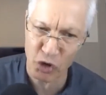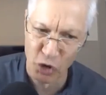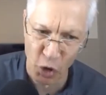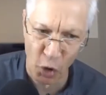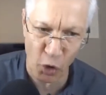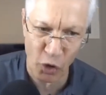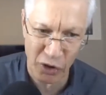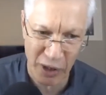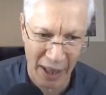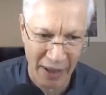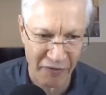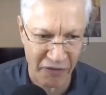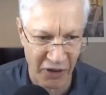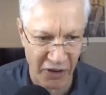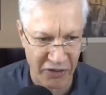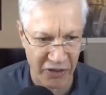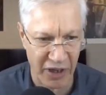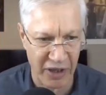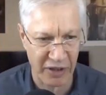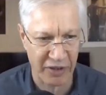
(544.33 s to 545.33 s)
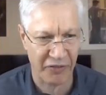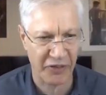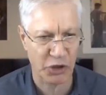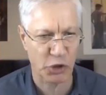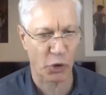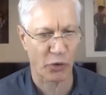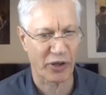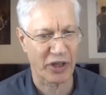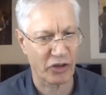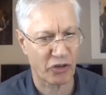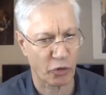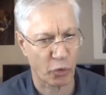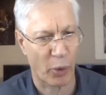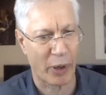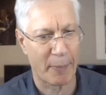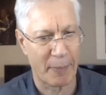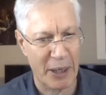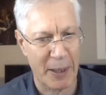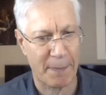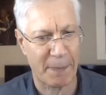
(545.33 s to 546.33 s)
your life as an individual; they just
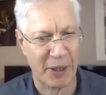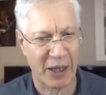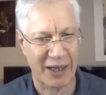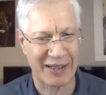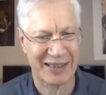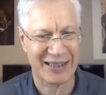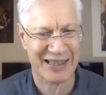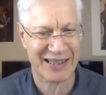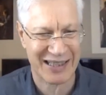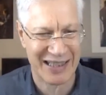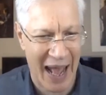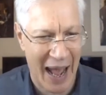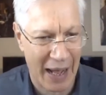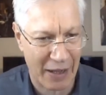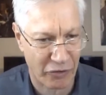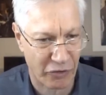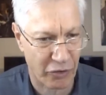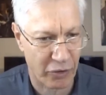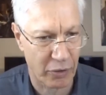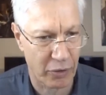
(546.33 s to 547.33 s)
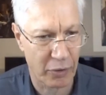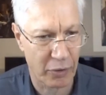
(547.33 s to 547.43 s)
want to manipulate the stat.